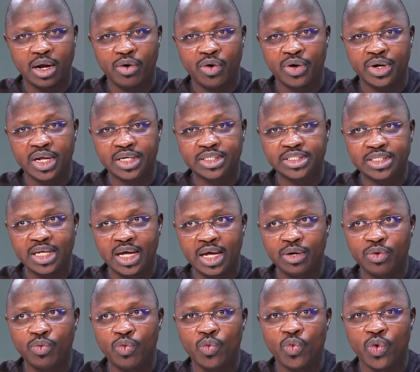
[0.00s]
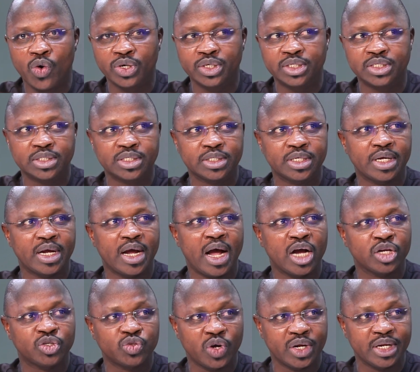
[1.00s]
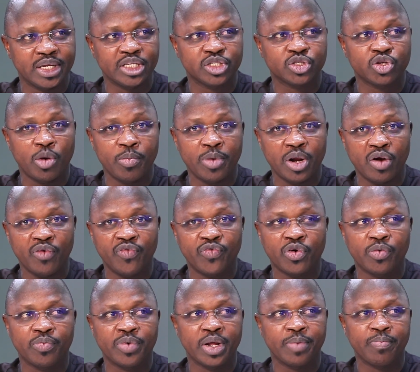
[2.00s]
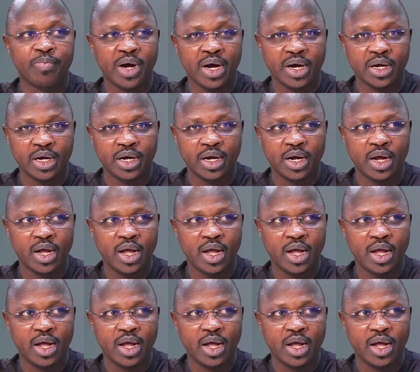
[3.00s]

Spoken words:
understand what actually is coming out from the bank,